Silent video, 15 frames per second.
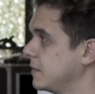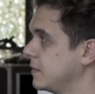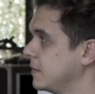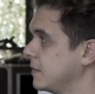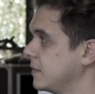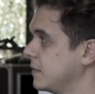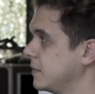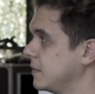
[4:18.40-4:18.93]

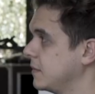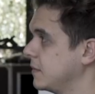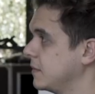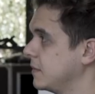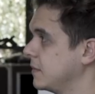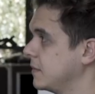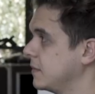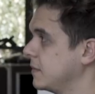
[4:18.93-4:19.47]

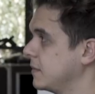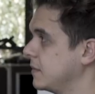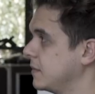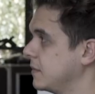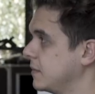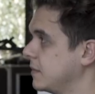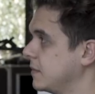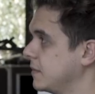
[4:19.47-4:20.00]

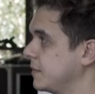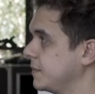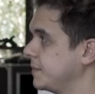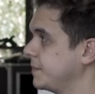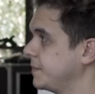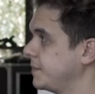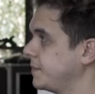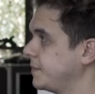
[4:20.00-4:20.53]

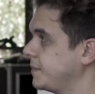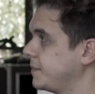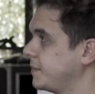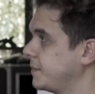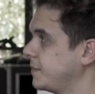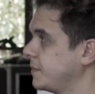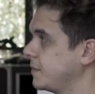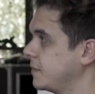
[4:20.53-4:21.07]

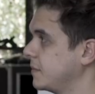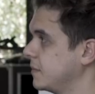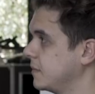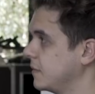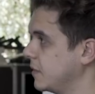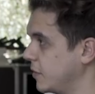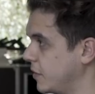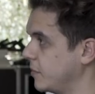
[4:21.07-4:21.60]

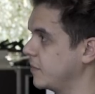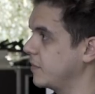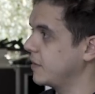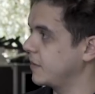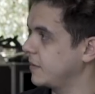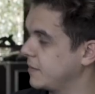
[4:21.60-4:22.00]
This person isn't speaking.